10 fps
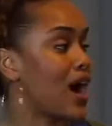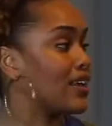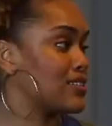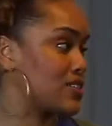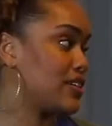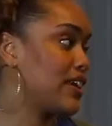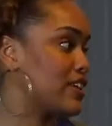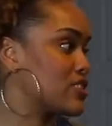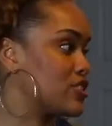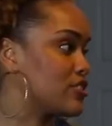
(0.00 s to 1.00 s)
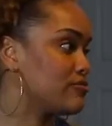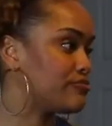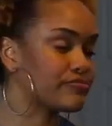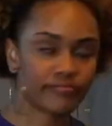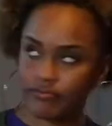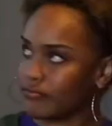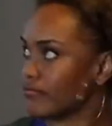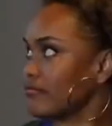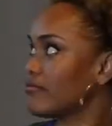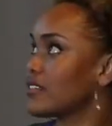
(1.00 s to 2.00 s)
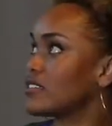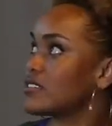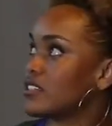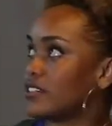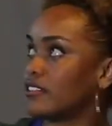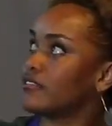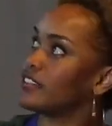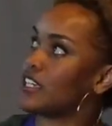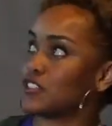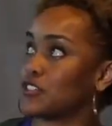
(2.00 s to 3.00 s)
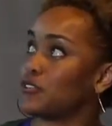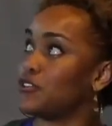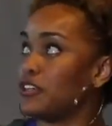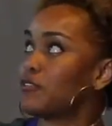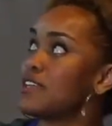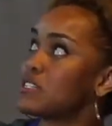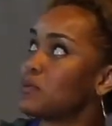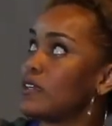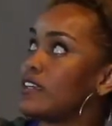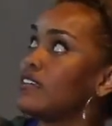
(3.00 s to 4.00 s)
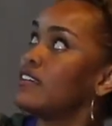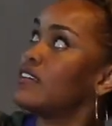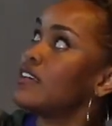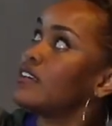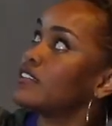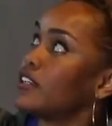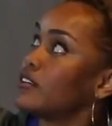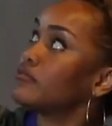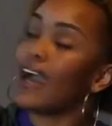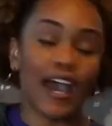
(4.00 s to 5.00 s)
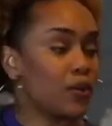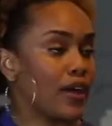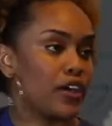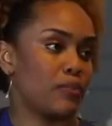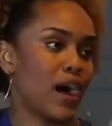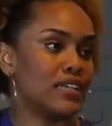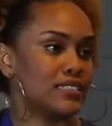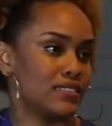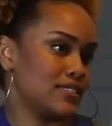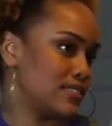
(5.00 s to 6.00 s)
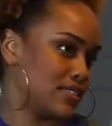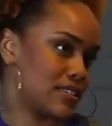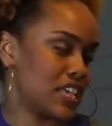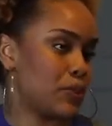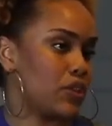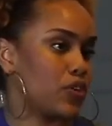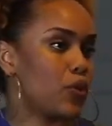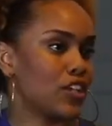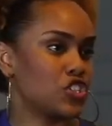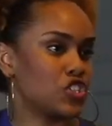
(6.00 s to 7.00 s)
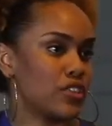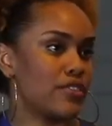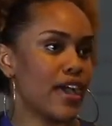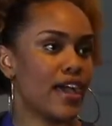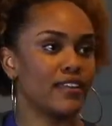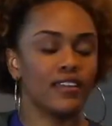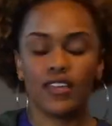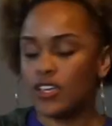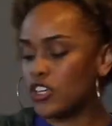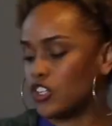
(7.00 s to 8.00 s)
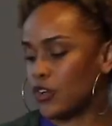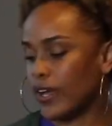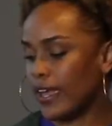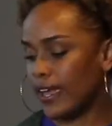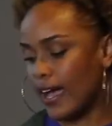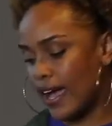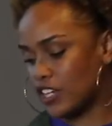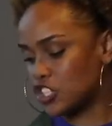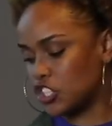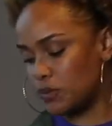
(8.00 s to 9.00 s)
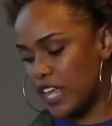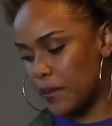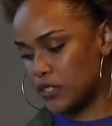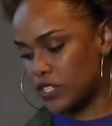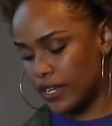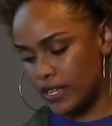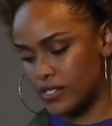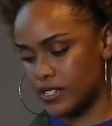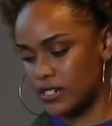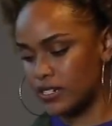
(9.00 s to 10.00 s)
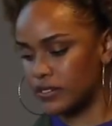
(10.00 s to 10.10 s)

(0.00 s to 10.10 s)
product is going to answer. So yeah, so if you need a recipe, how do I cook pasta? That's an example of a question that your AI should be able to answer.